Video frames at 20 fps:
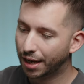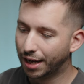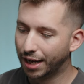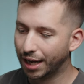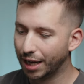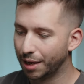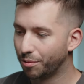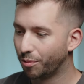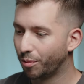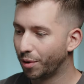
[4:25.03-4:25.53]

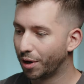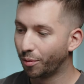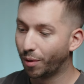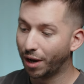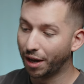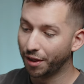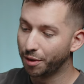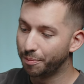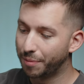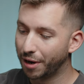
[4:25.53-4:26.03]
um,
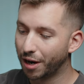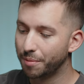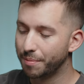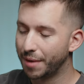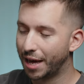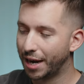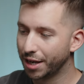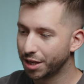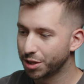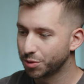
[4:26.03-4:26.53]
while the
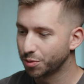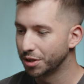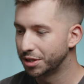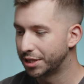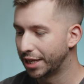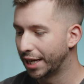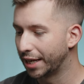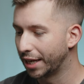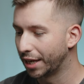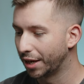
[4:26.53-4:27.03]
paramedics were
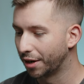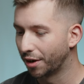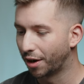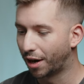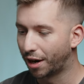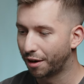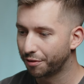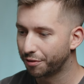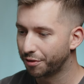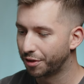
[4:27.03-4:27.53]
taking
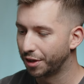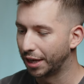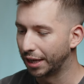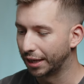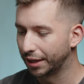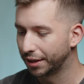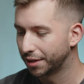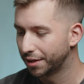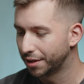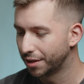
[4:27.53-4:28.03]
her off
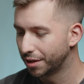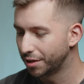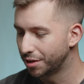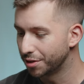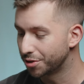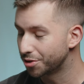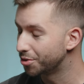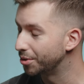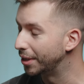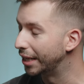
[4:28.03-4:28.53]
the,
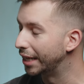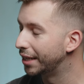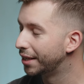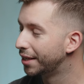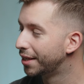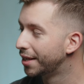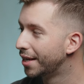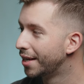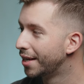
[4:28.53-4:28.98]
the street.